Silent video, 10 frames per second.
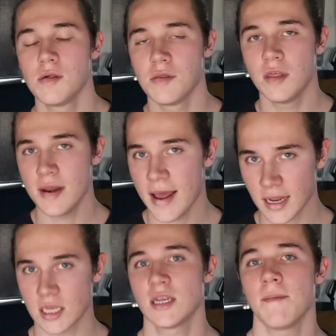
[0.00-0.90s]
The
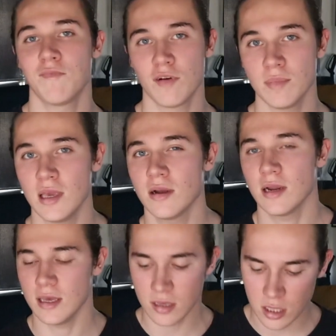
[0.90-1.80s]
next step from
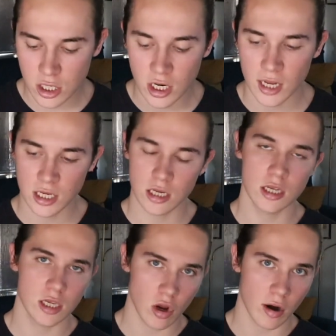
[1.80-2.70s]
here is just
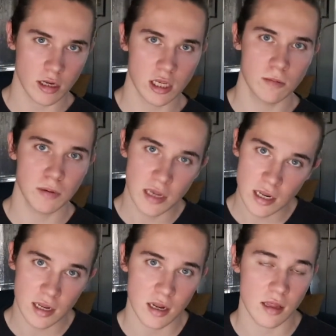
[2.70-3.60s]
to start
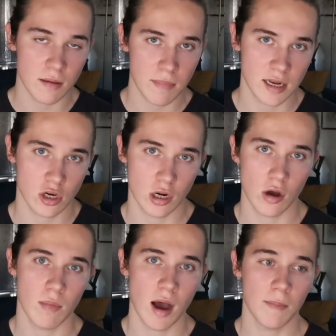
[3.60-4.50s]
speeding the
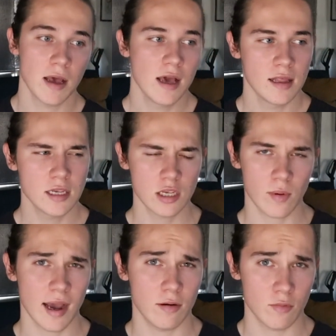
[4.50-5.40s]
metronome up. This is
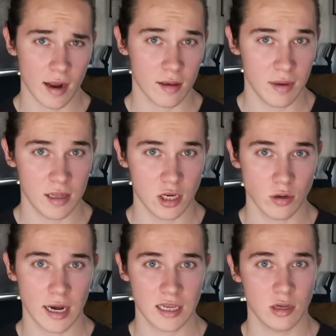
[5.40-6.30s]
why I would recommend that
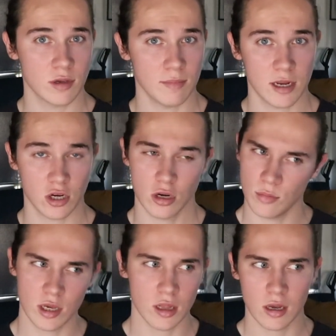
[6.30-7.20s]
you guys use a
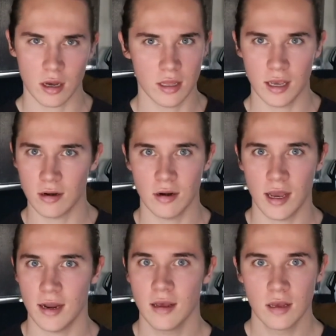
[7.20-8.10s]
metronome. You can look on the
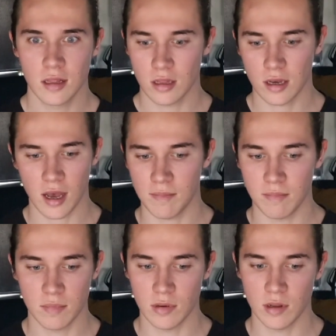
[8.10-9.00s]
internet, look up,
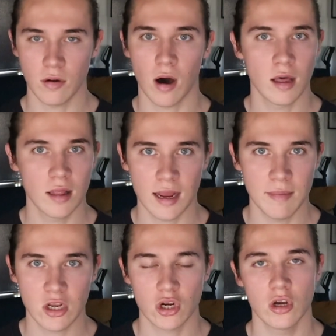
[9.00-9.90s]
online
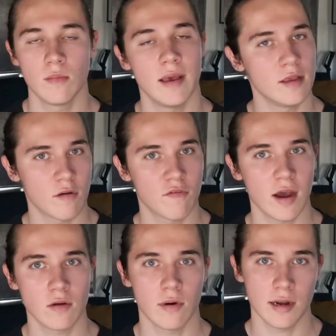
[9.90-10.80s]
metronome, and you'll
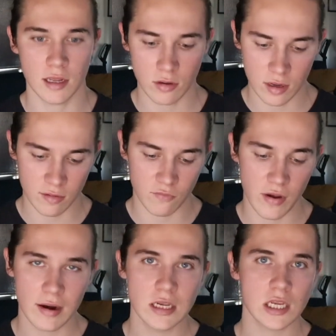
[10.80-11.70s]
find one, and you can
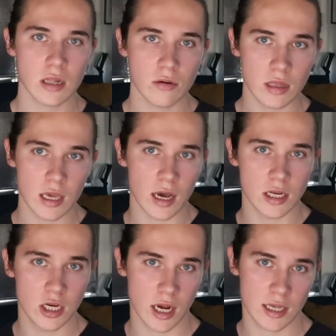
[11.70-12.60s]
very slowly
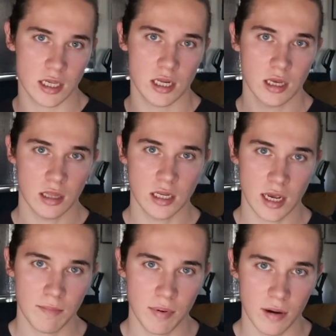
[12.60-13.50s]
adjust the
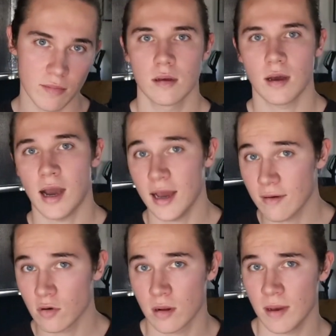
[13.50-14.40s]
tempo. I
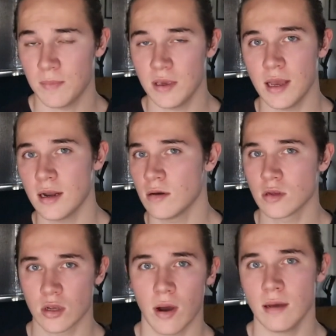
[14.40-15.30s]
have one on my piano,
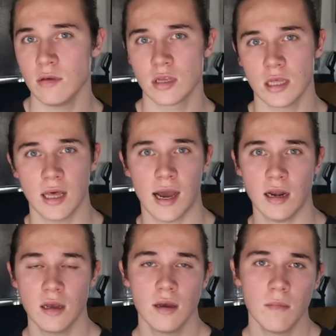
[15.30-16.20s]
so I'm using
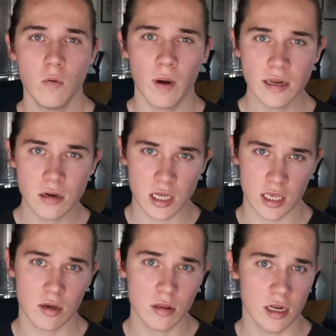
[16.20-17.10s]
that. But when you're
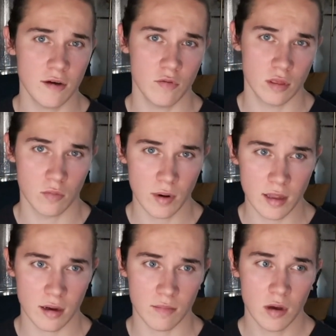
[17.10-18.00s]
skilled enough with the
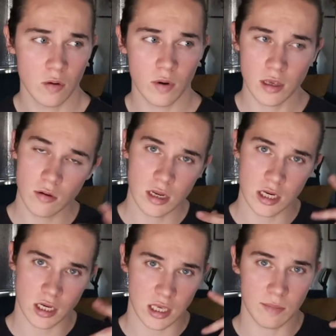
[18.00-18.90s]
rhythm, where you can
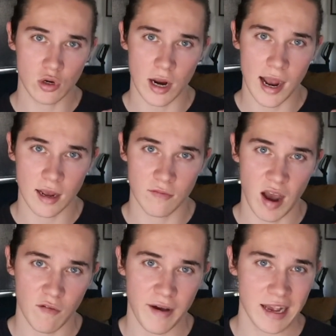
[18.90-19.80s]
just keep track of
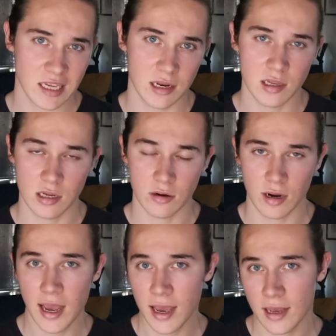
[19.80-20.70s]
how fast it is in
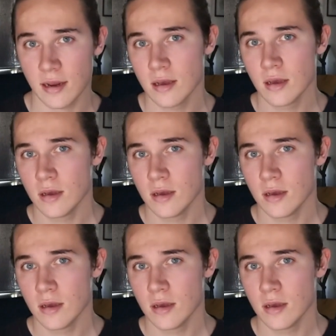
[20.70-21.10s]
your head,